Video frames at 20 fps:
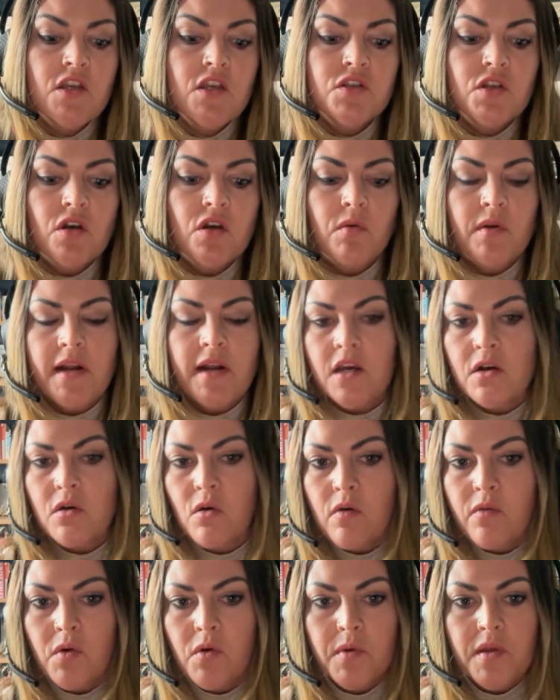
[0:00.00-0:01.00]
So what I go
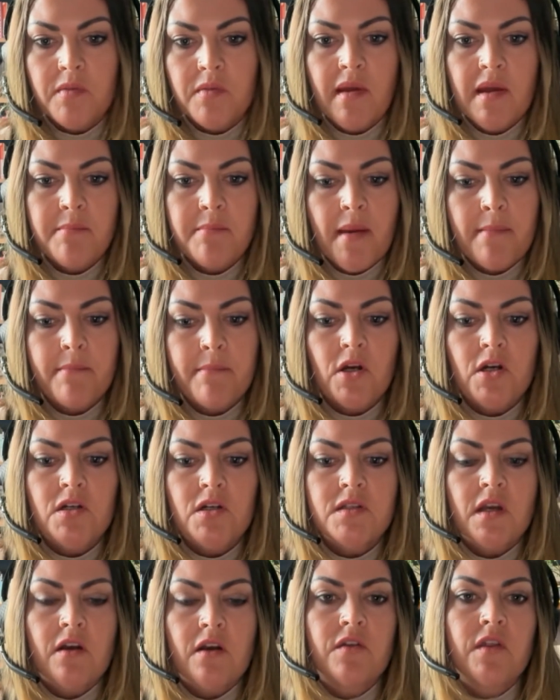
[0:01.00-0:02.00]
over with my
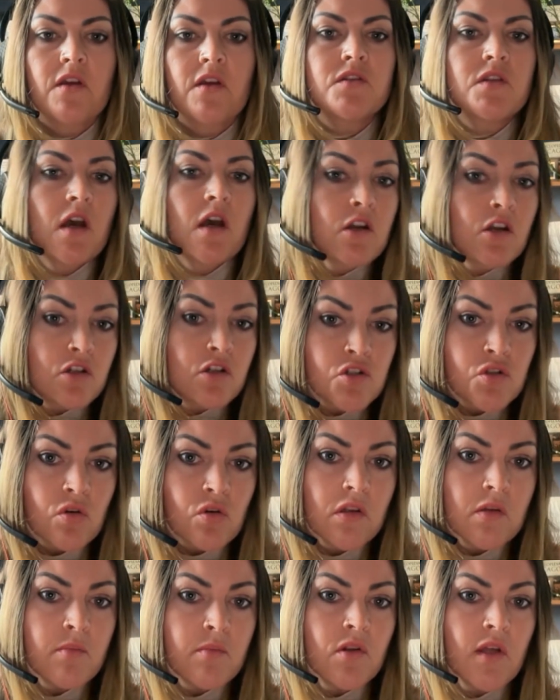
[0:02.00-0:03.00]
members there's
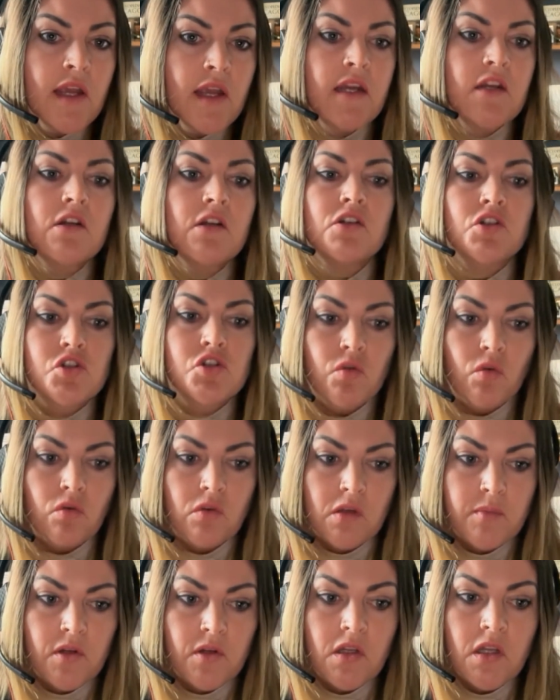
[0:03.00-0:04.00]
uncontrollable and
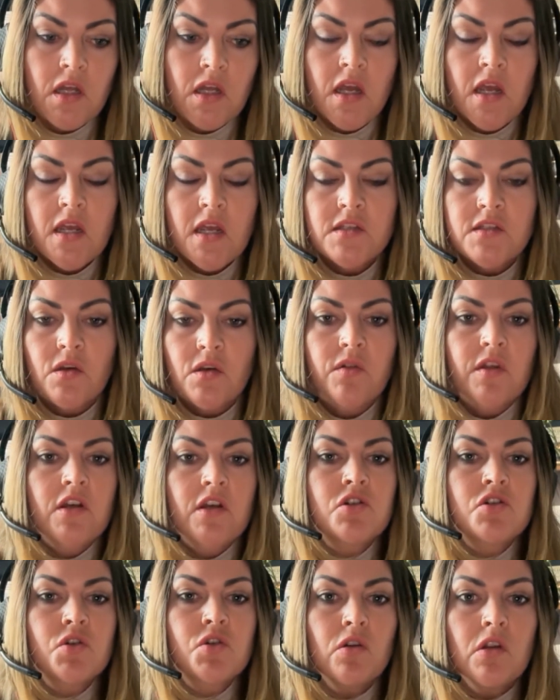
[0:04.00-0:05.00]
controllable. So the
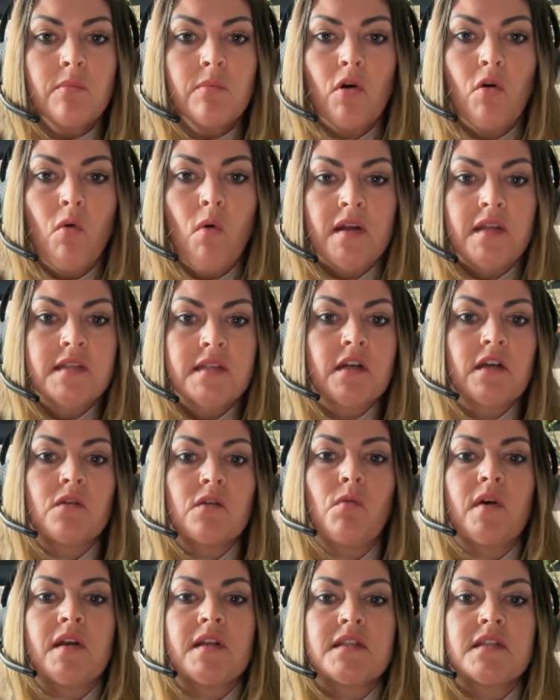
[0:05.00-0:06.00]
controllable ones
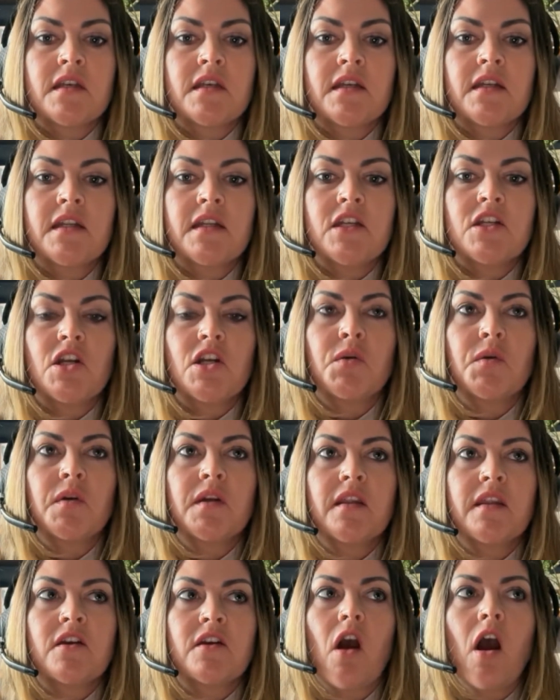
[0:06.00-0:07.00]
are ones that,
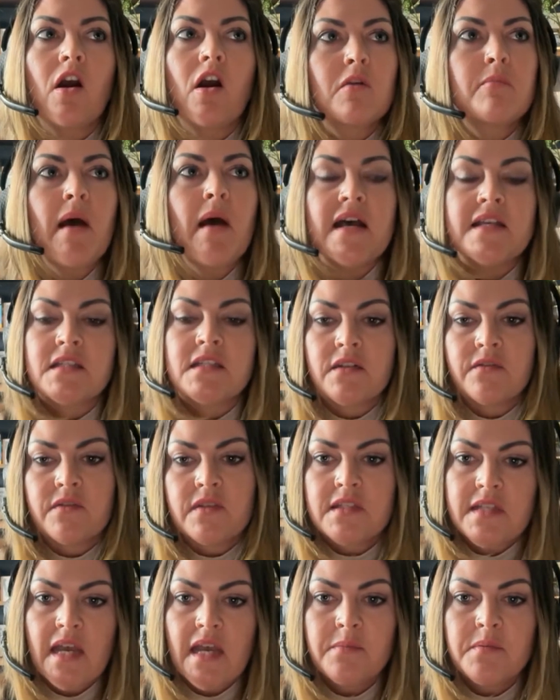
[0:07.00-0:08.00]
there are positive
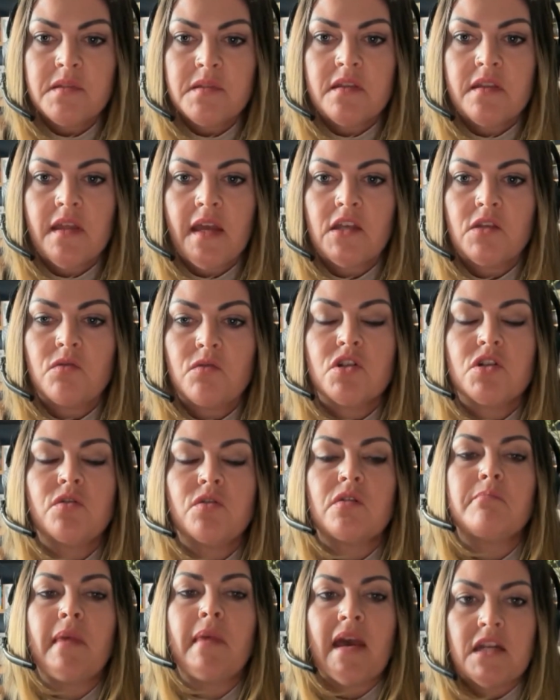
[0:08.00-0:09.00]
steps that you can do
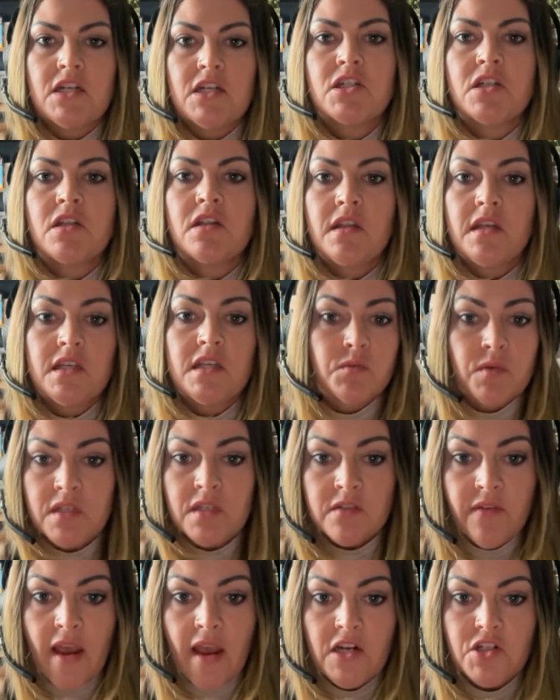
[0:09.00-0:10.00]
to manage these
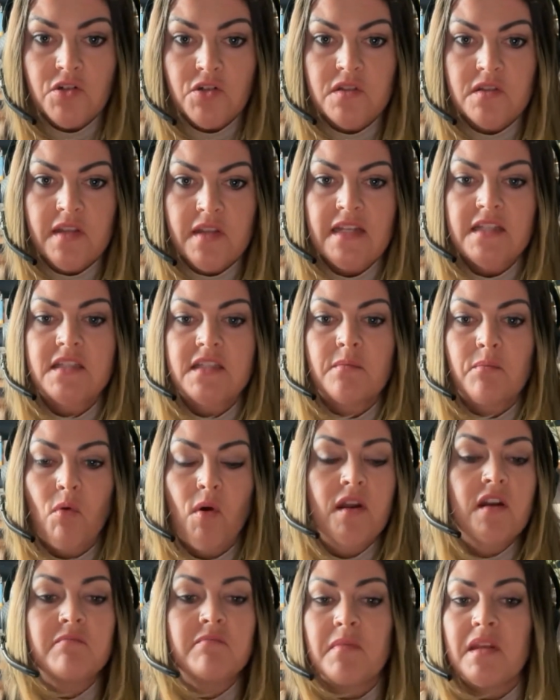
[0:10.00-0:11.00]
risk factors. And that's the
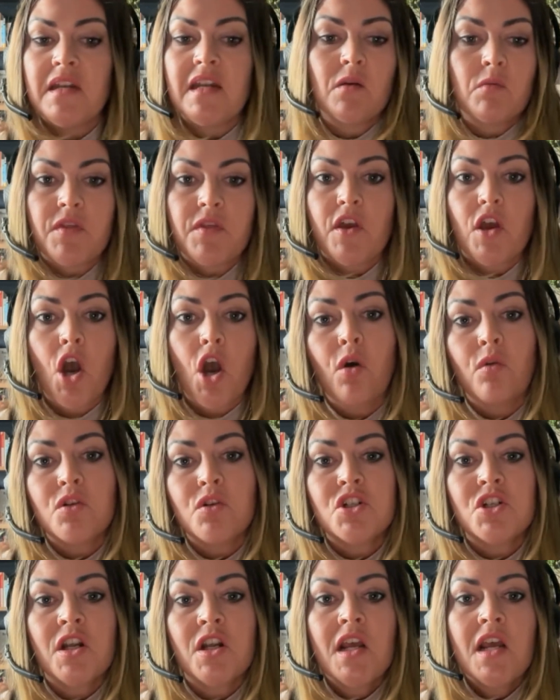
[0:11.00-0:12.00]
point of meeting with a
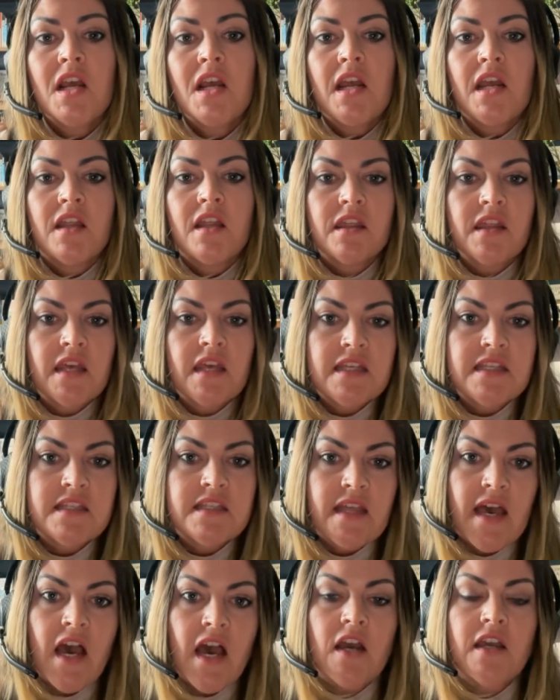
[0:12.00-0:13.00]
coach. And things
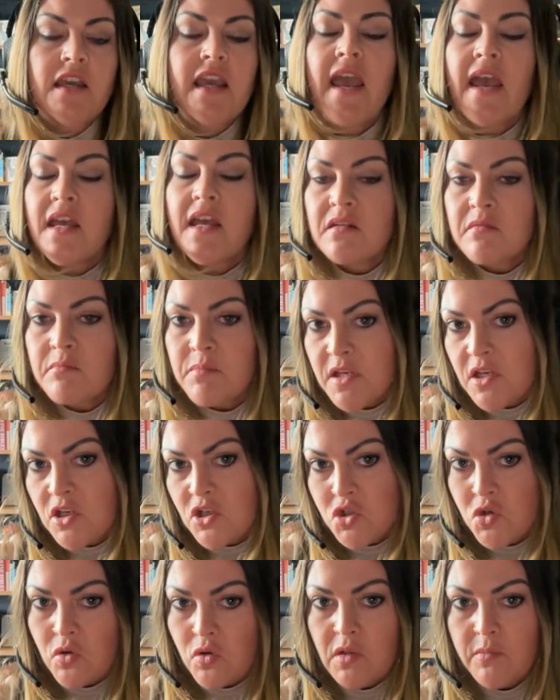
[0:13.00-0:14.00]
that can be
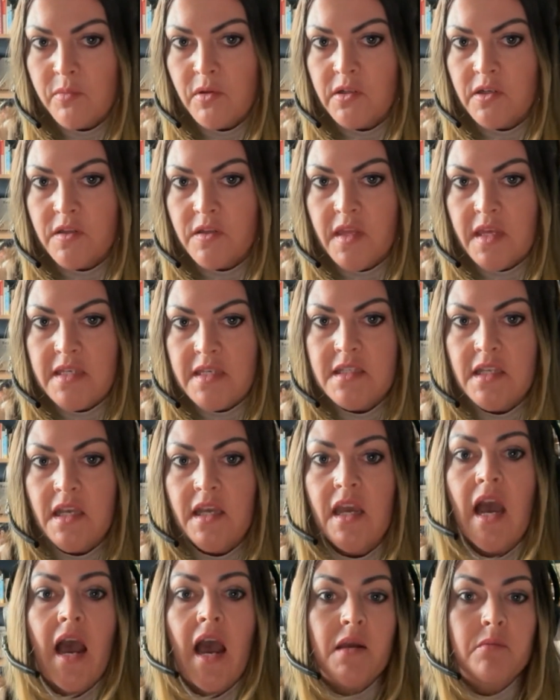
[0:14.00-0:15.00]
controllable are things
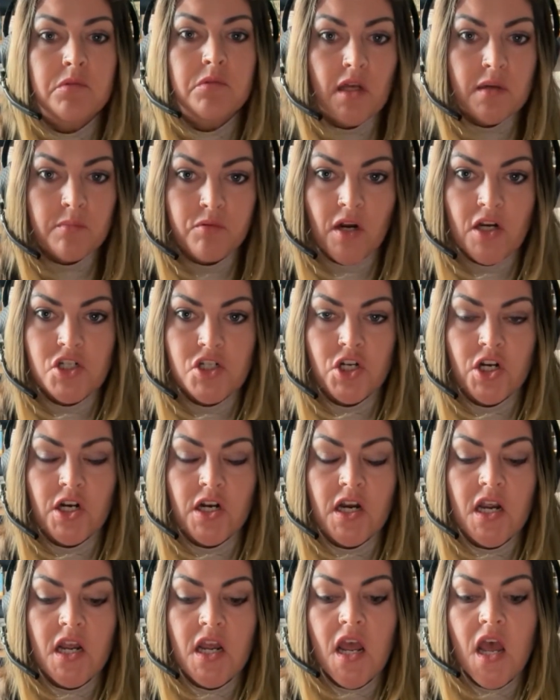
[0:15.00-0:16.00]
like high blood
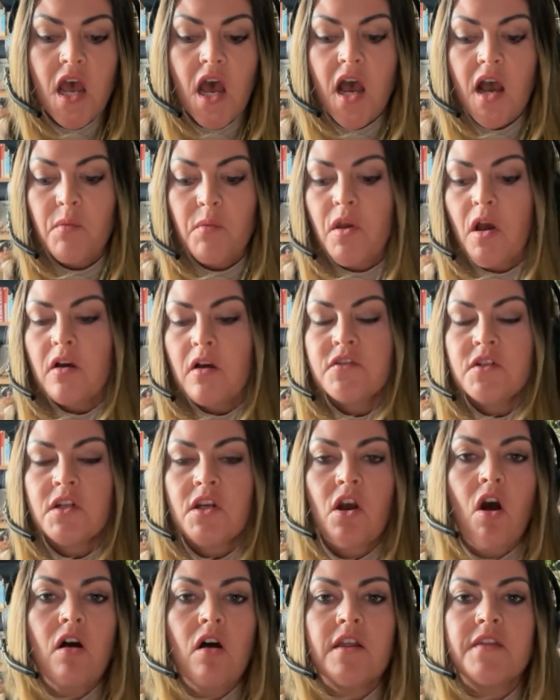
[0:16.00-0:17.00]
pressure. We
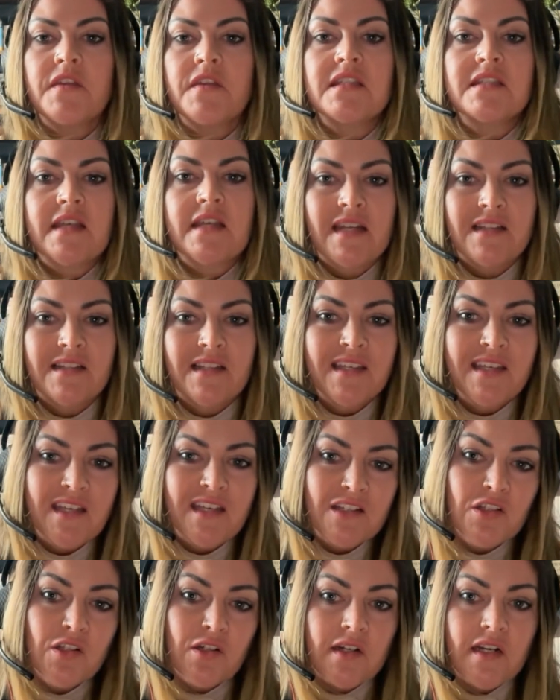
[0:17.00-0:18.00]
often call it the silent
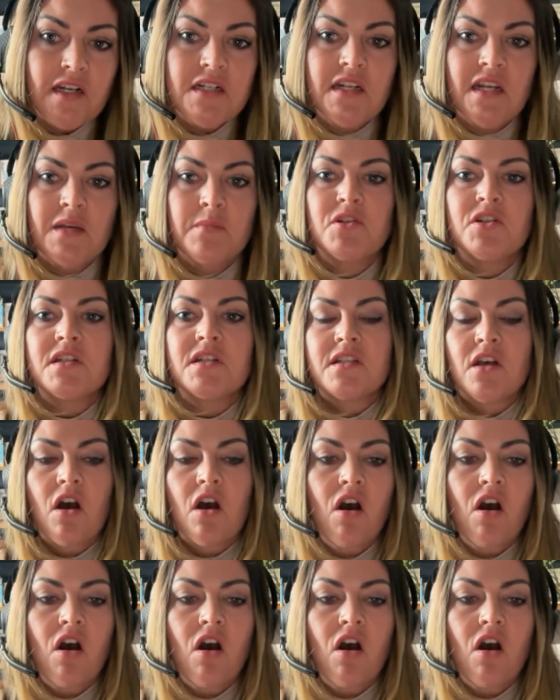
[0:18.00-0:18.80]
killer. It damages the